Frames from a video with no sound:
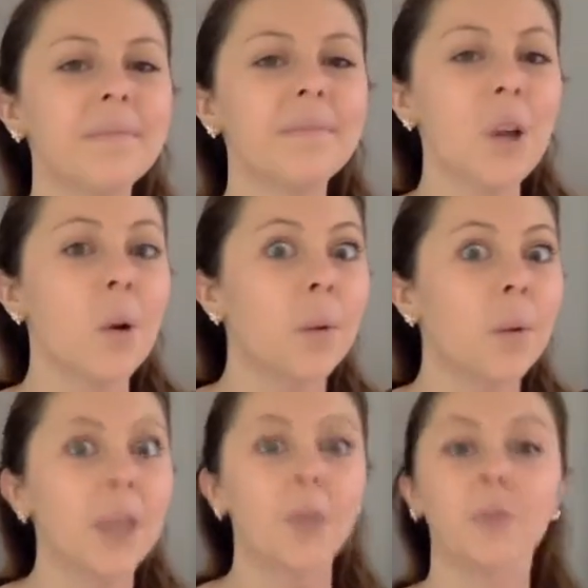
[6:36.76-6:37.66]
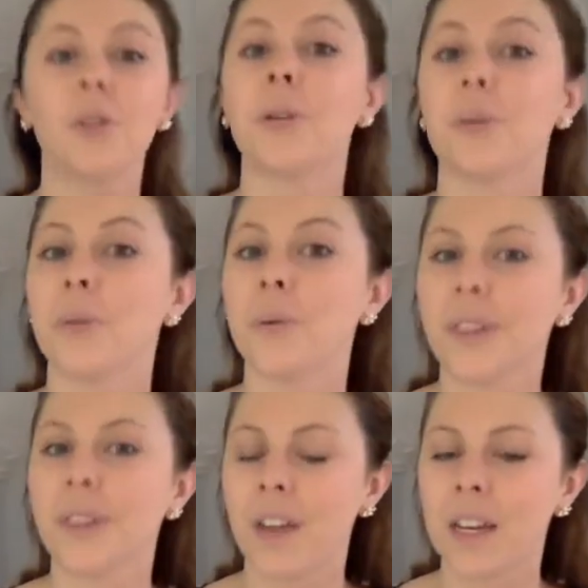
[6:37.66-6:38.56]
Or what you do with
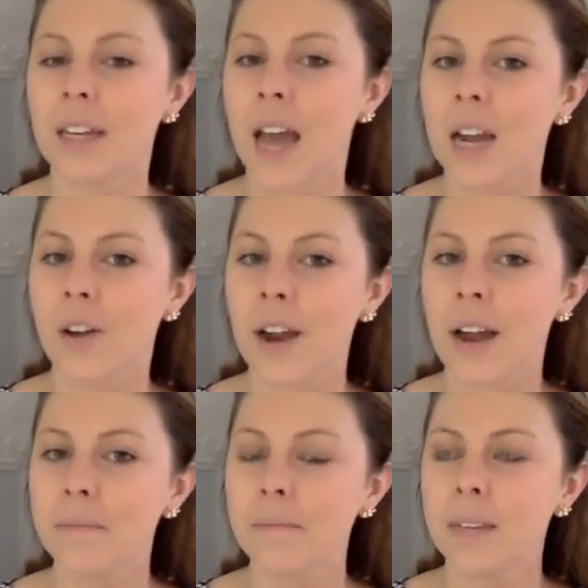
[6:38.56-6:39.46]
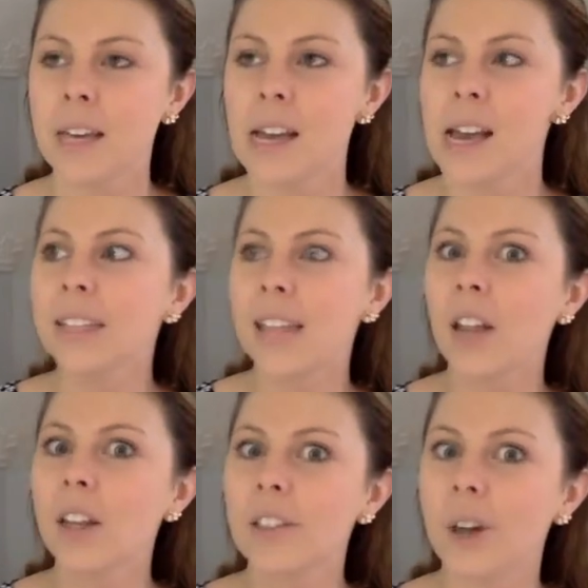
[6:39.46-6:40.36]
a Venn diagram? Tell
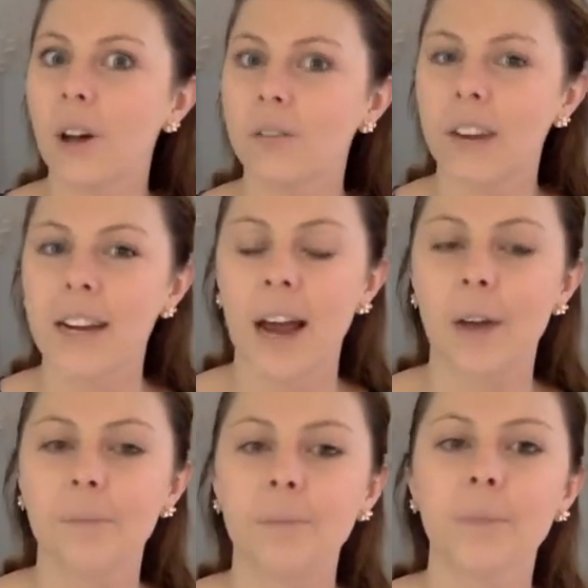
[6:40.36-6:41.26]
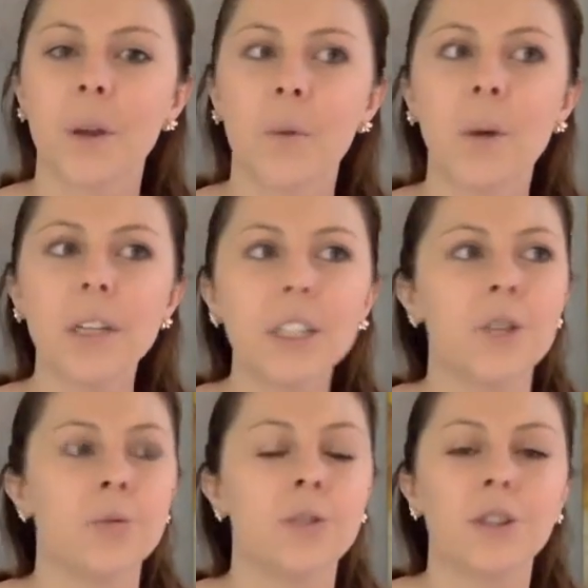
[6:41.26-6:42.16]
an adult right now, what do
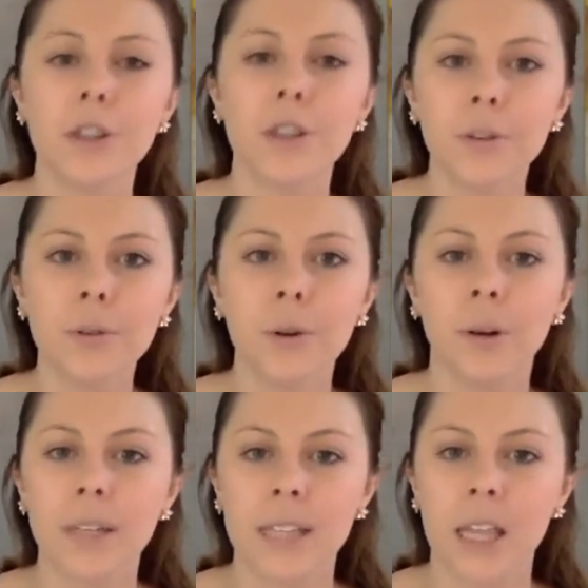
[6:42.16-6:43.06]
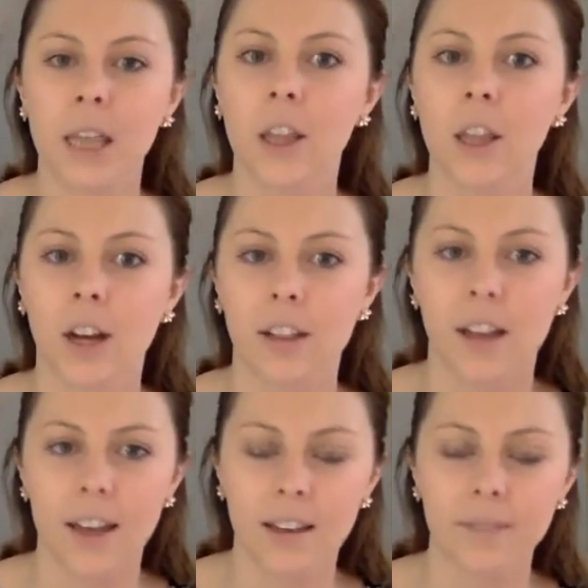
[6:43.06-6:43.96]
you do or what does it look like?
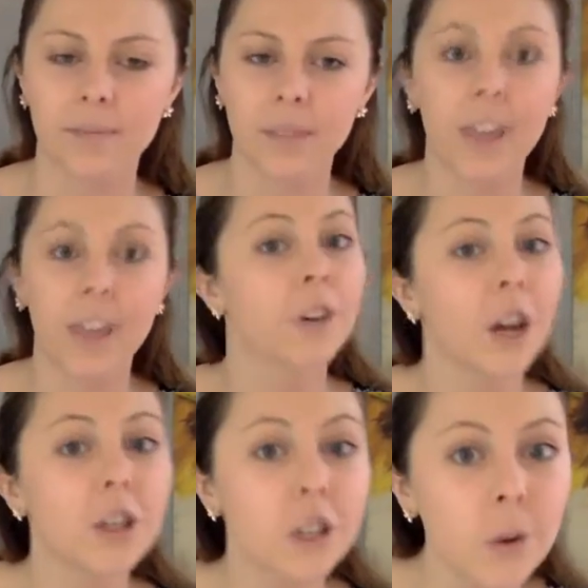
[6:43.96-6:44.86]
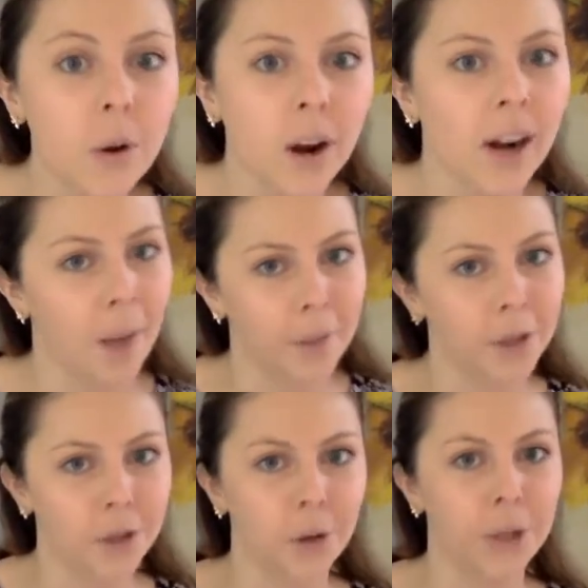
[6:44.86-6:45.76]
If you're not sure, I'm going
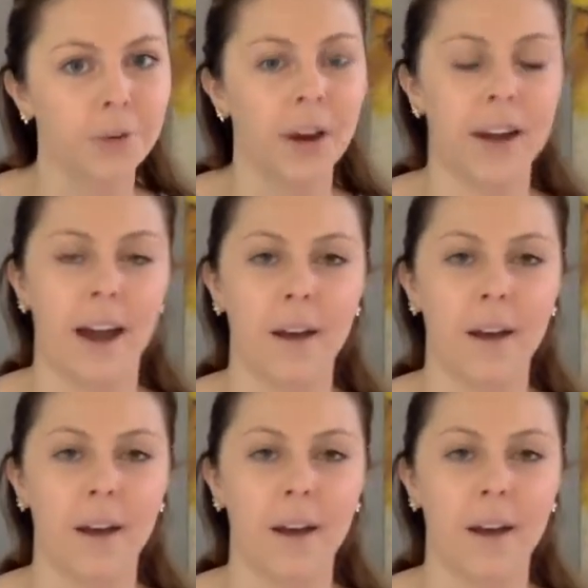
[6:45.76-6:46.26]
to show you right now.